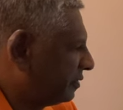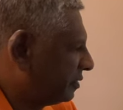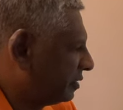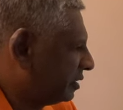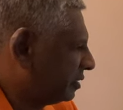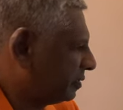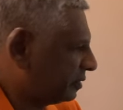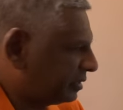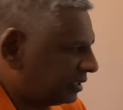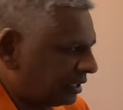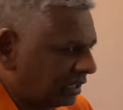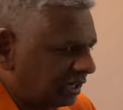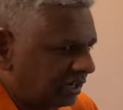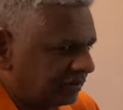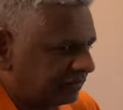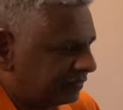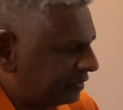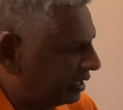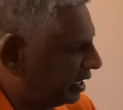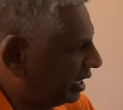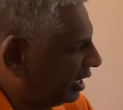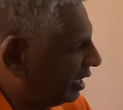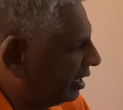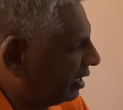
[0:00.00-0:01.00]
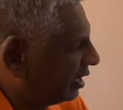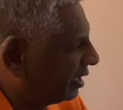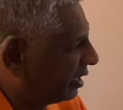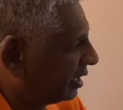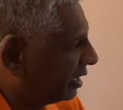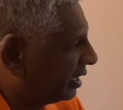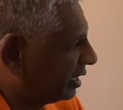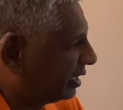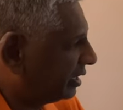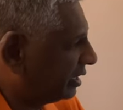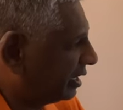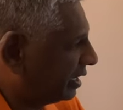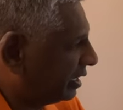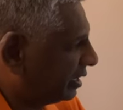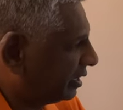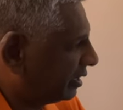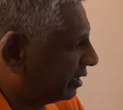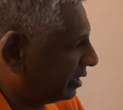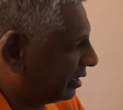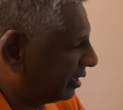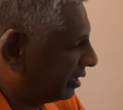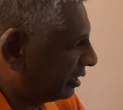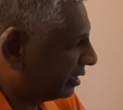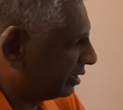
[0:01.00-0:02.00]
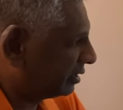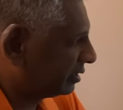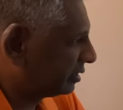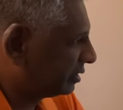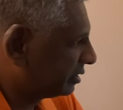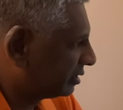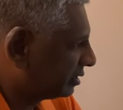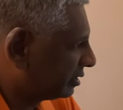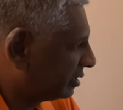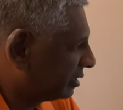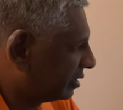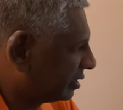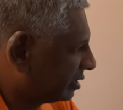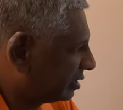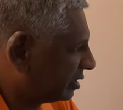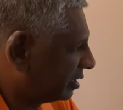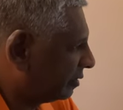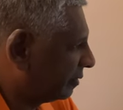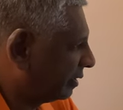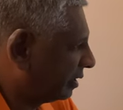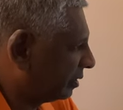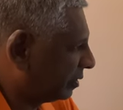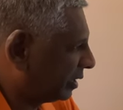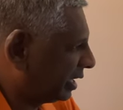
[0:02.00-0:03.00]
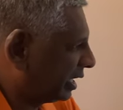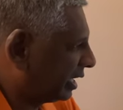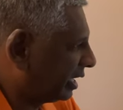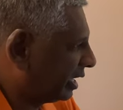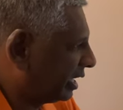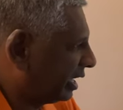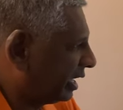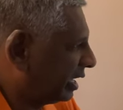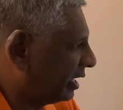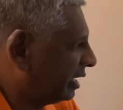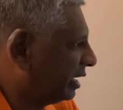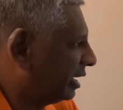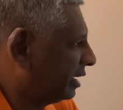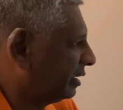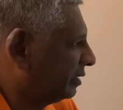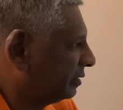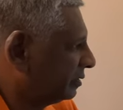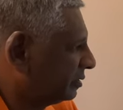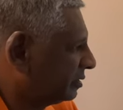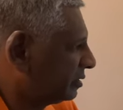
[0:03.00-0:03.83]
It was a half day, and then she went to get her hair done.